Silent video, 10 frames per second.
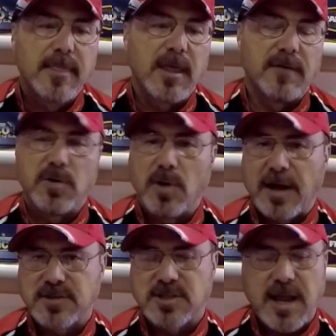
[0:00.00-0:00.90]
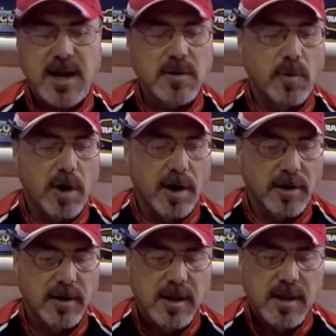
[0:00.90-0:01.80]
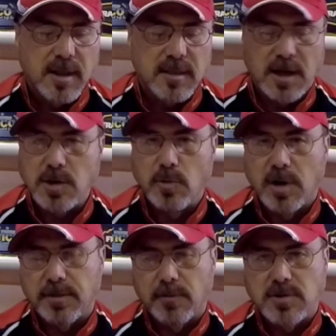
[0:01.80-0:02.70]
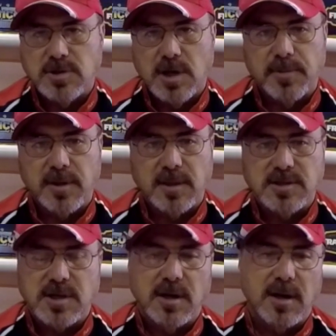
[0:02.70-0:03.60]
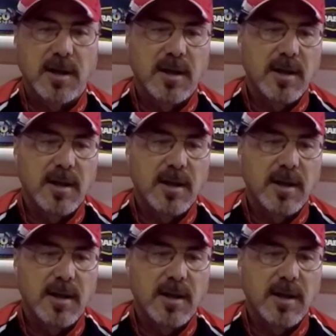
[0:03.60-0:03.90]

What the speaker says: If you have stained water, then you want to throw something that's going to